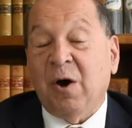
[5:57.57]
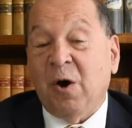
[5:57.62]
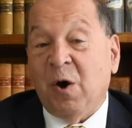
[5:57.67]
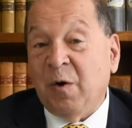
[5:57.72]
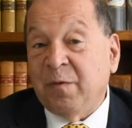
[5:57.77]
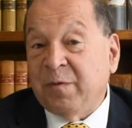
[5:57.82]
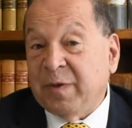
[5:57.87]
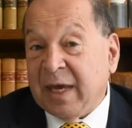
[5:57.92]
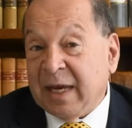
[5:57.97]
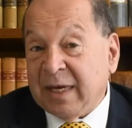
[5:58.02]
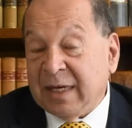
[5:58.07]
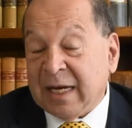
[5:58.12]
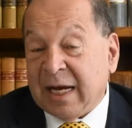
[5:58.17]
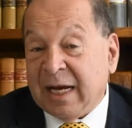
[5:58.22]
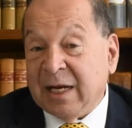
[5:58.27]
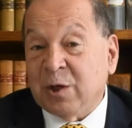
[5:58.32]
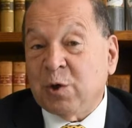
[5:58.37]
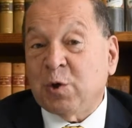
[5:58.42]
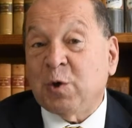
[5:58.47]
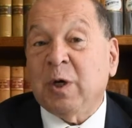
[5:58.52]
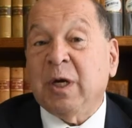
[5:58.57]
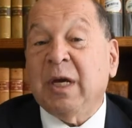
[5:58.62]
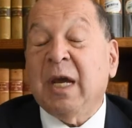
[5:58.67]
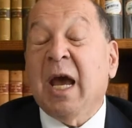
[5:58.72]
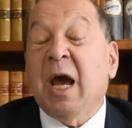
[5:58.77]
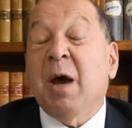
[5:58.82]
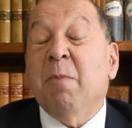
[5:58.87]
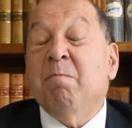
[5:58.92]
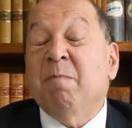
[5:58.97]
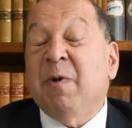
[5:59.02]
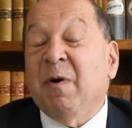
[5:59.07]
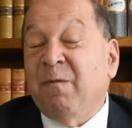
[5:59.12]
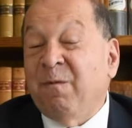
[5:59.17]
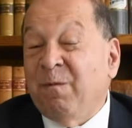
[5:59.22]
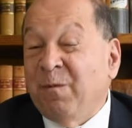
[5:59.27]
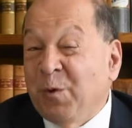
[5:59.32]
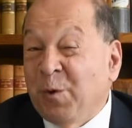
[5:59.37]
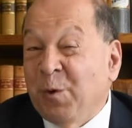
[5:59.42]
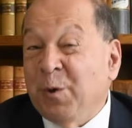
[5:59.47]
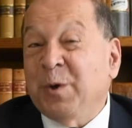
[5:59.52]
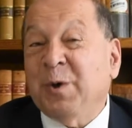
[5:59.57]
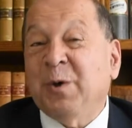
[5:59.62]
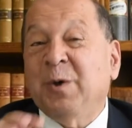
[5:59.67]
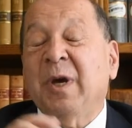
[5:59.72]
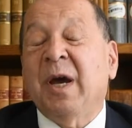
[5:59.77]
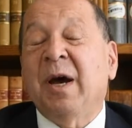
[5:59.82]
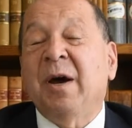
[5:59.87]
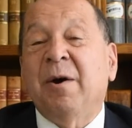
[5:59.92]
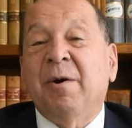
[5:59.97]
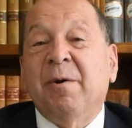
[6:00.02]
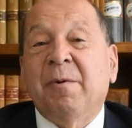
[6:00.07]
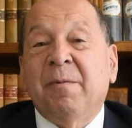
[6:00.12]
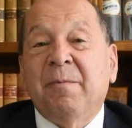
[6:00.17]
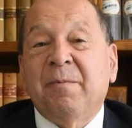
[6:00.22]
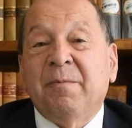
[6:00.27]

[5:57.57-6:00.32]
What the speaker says: of that country before you go.